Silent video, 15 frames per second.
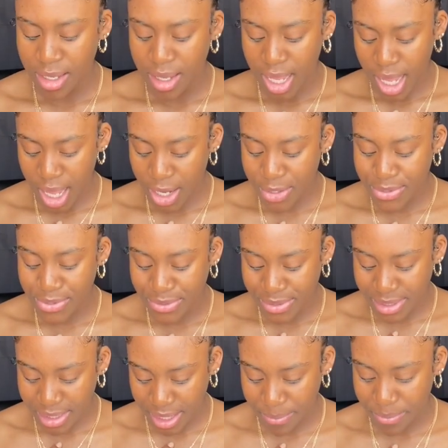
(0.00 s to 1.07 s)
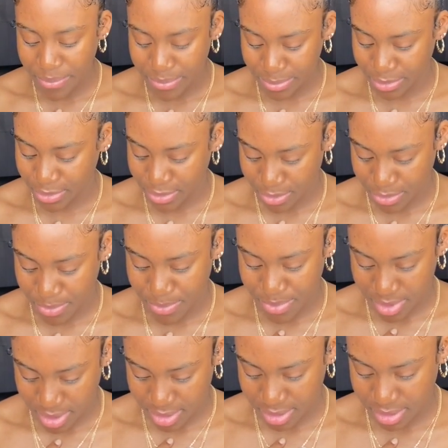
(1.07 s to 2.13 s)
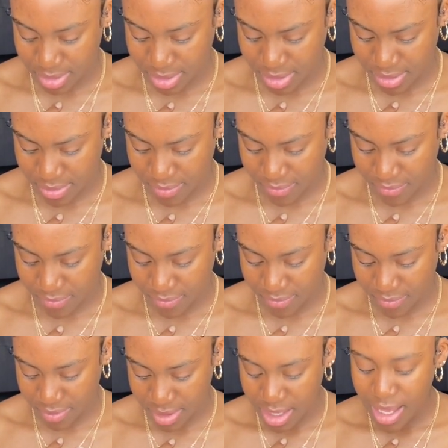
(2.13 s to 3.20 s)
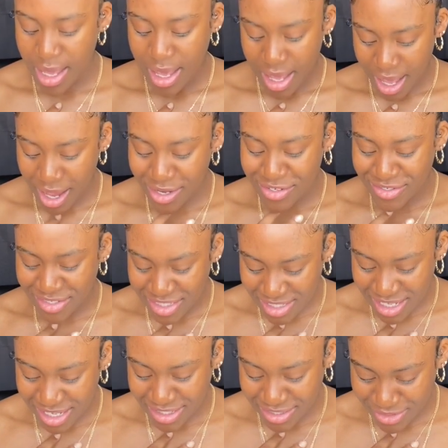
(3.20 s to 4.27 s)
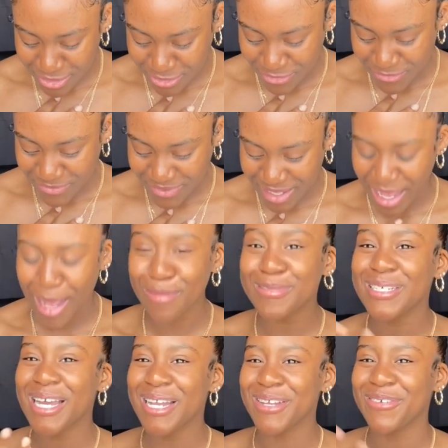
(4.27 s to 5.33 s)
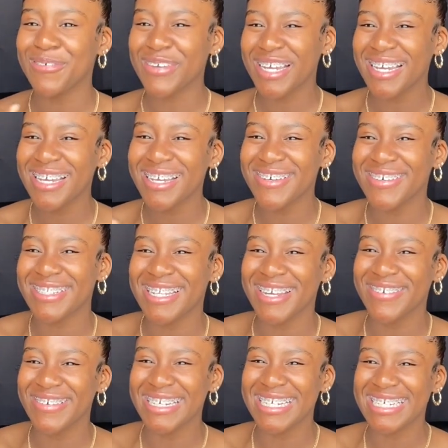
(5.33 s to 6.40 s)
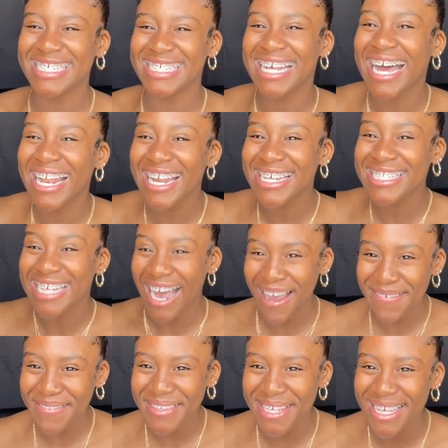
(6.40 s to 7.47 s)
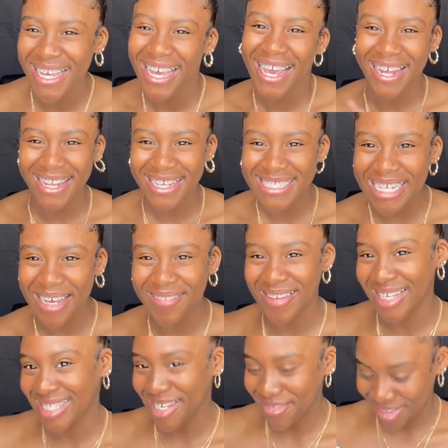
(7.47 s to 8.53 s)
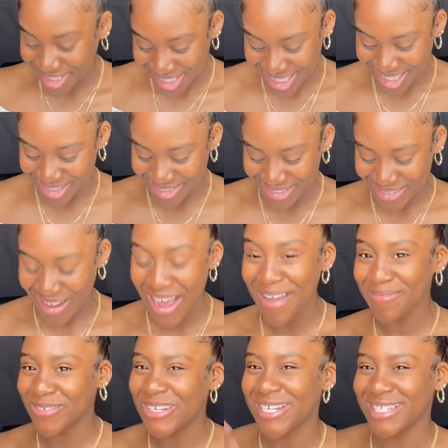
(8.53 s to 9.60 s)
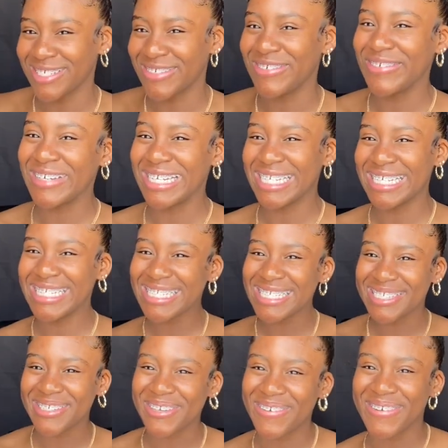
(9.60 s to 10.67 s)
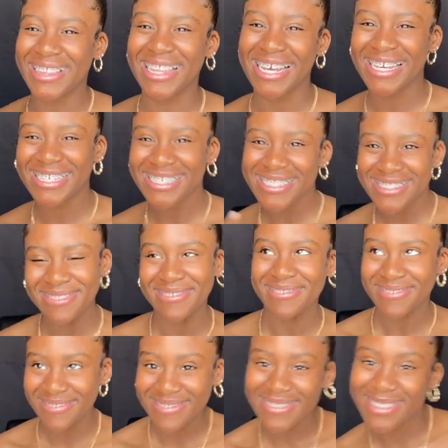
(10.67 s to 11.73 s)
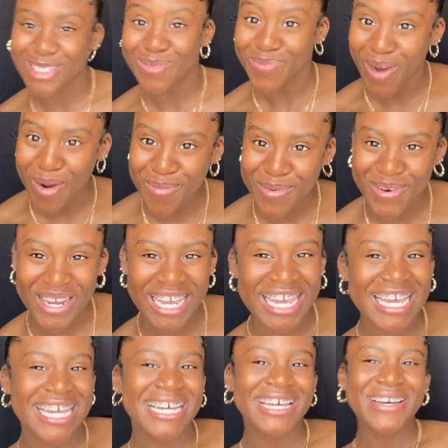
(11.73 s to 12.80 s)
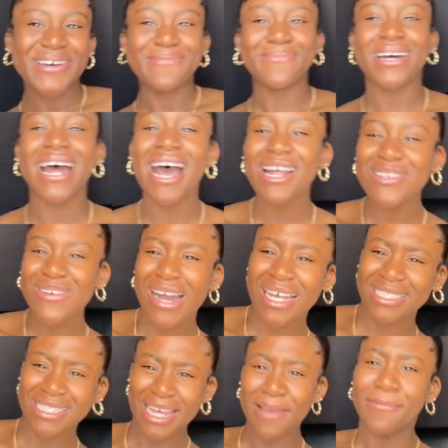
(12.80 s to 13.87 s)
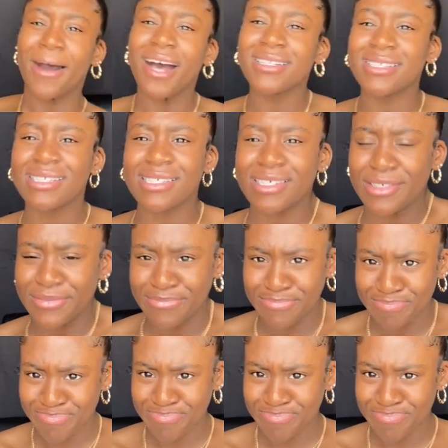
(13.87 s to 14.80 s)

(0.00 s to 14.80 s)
How do you stay so positive? How do you stay so... I'm trying to read what they read because how they typed it, they typed like they were slow, so I'm trying to read it, like the proper way. But how do I stay positive?